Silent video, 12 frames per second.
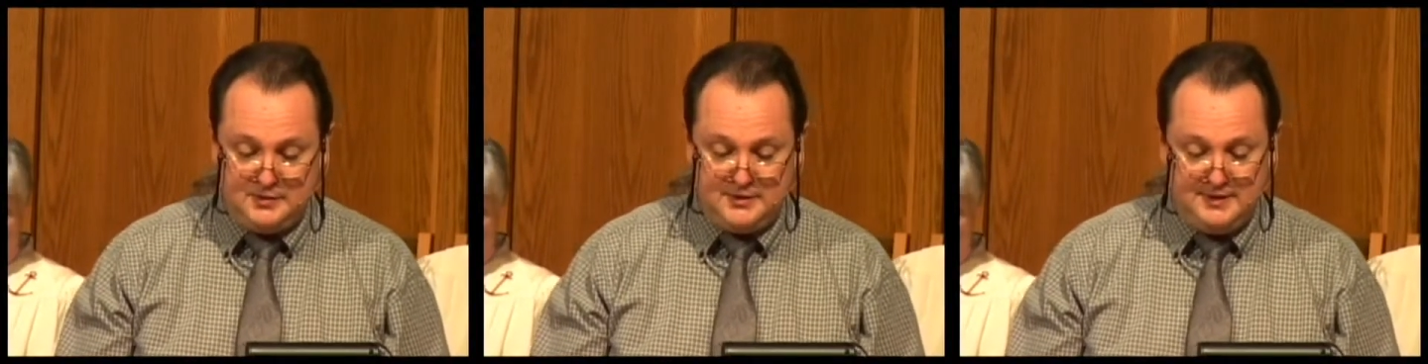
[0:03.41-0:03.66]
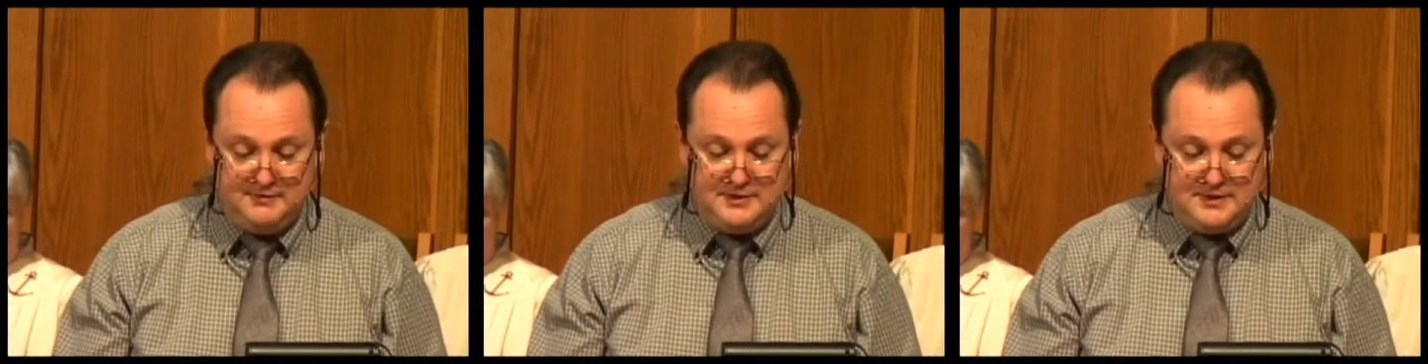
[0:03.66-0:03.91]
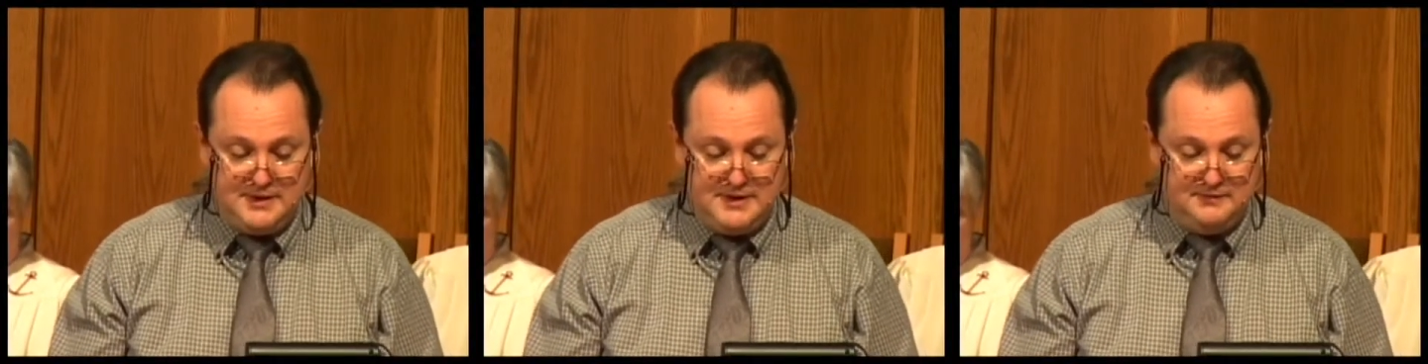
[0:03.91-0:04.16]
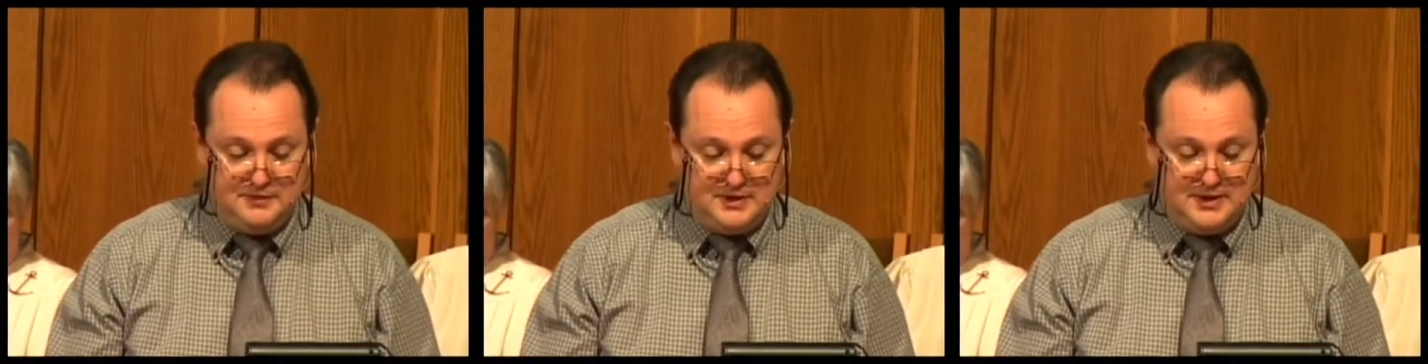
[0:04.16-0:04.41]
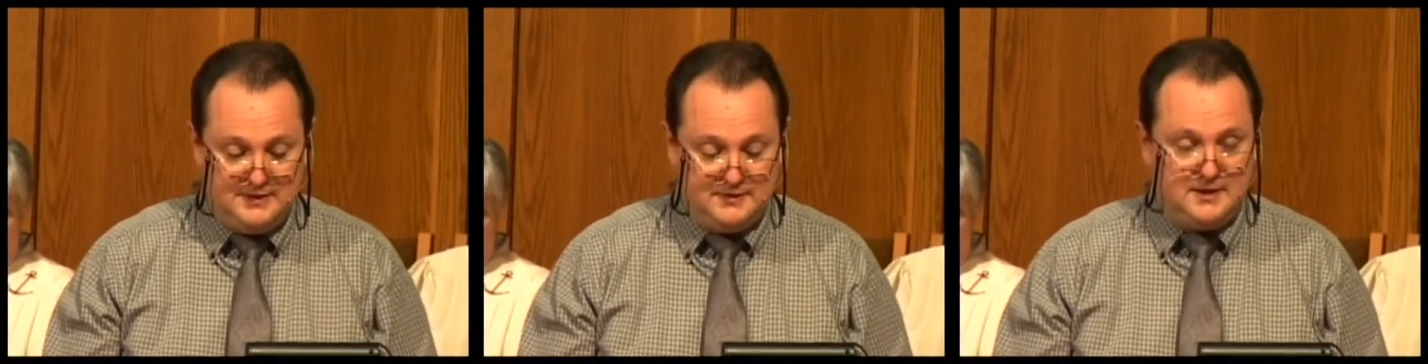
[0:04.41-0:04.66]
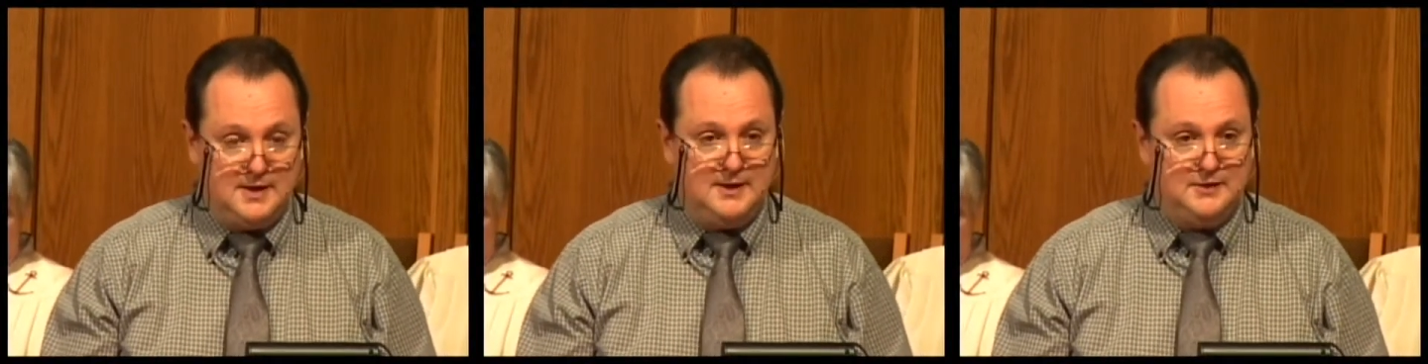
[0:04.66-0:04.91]
17 of John's
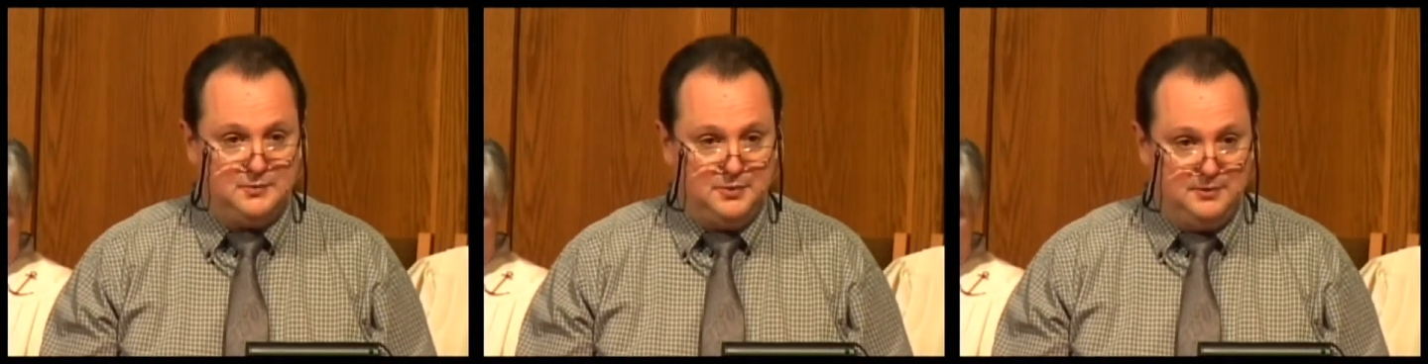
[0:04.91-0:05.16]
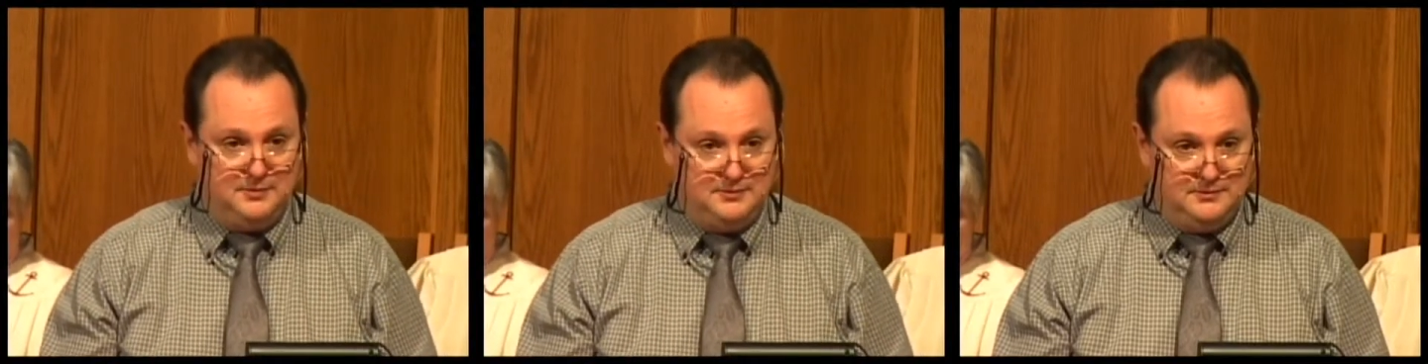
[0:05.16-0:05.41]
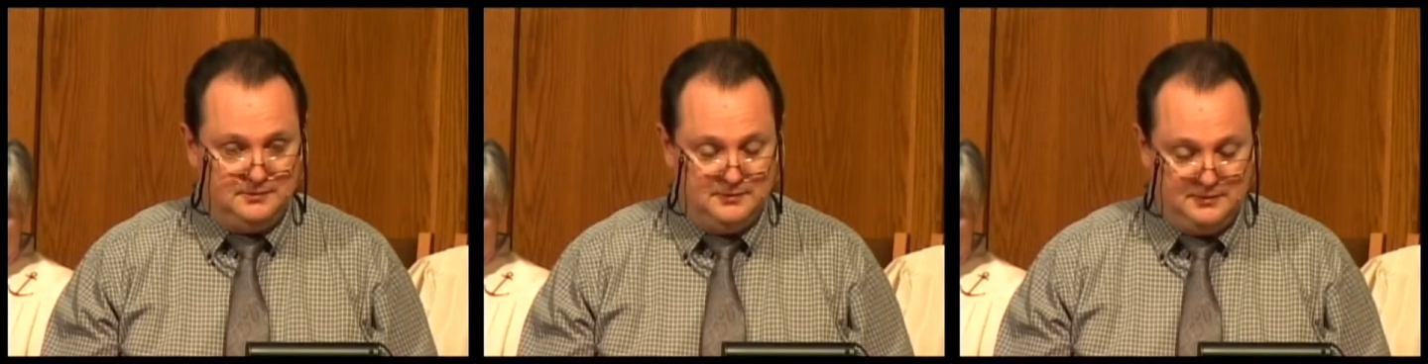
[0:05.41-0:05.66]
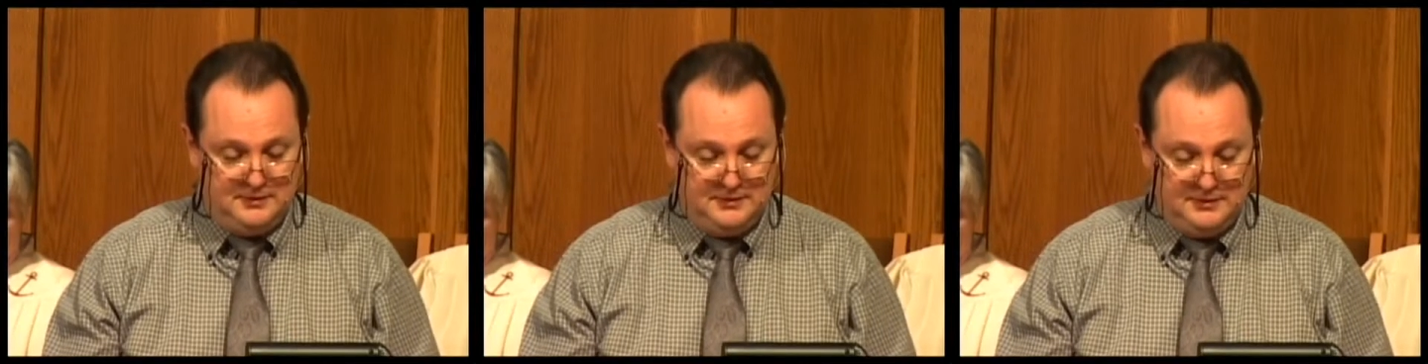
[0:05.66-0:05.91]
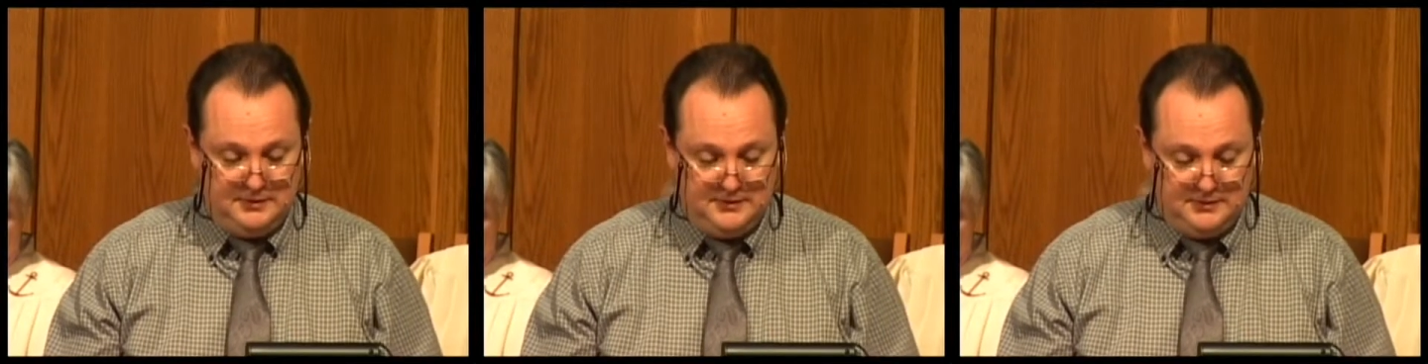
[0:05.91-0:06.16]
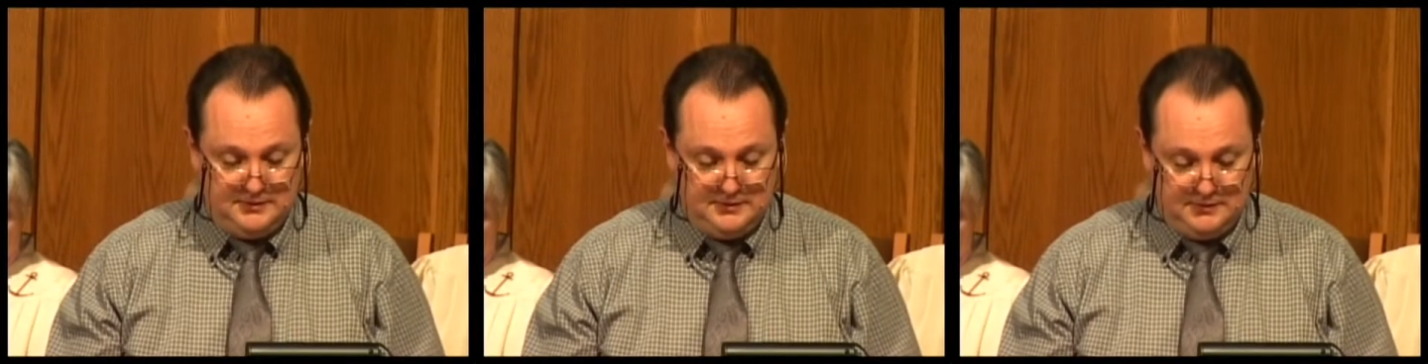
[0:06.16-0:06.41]
Gospel,
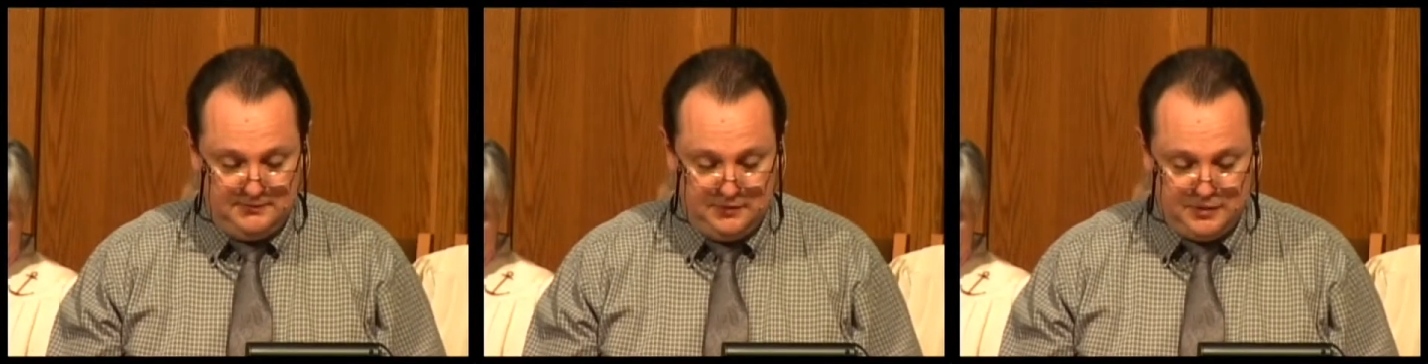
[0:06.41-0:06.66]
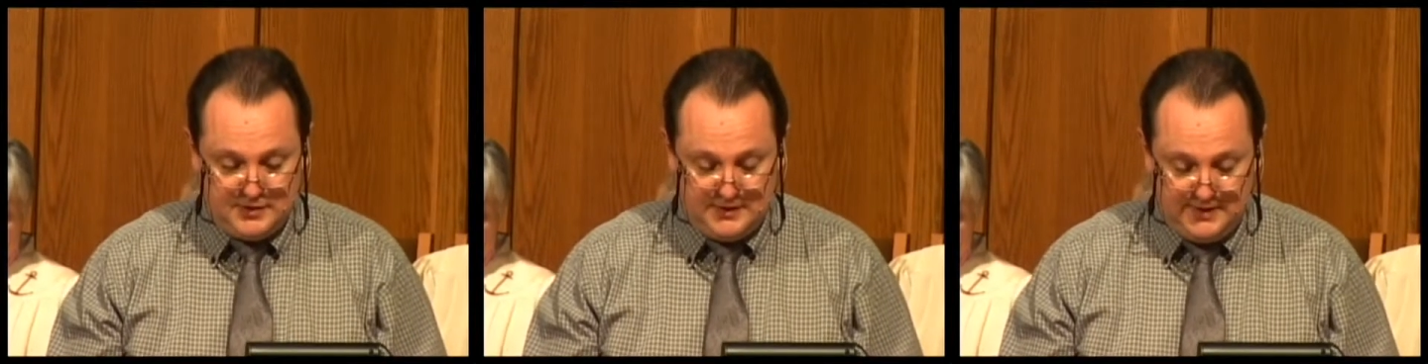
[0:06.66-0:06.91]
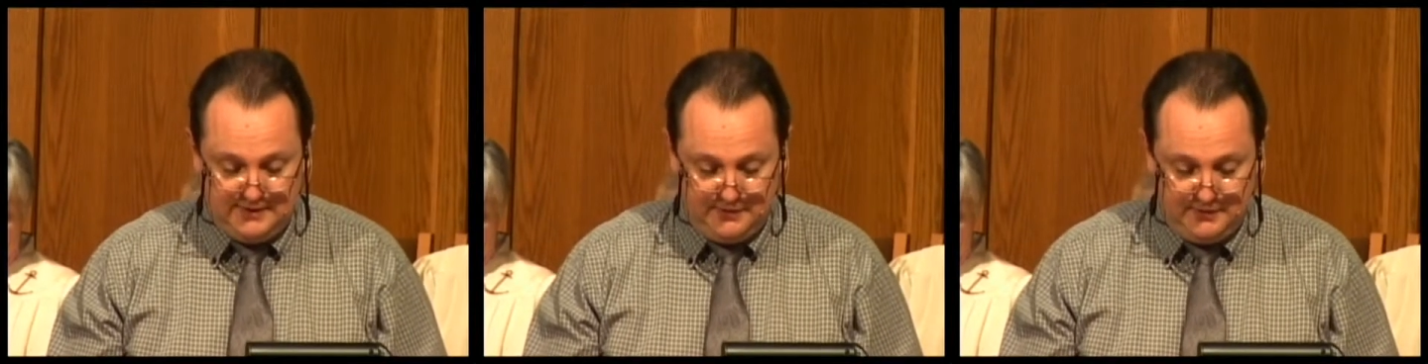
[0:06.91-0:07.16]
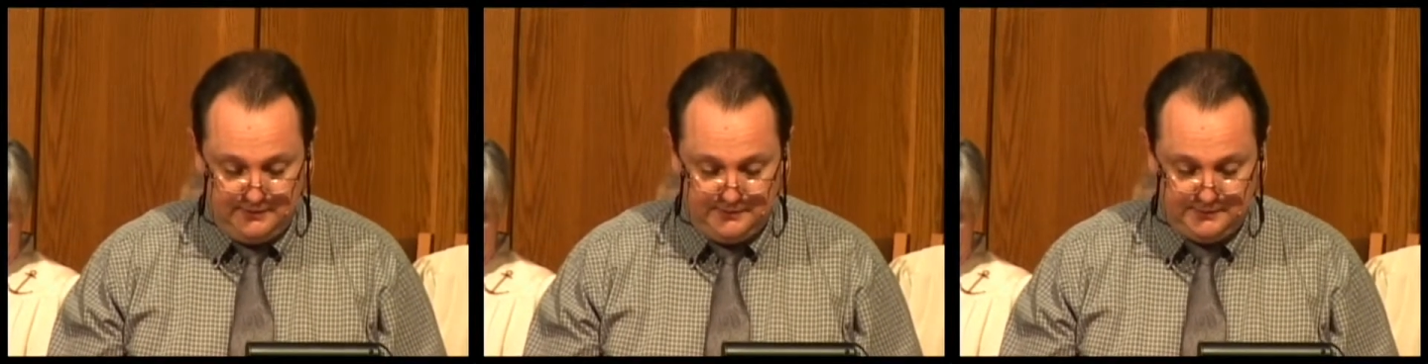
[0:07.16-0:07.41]
verse 11.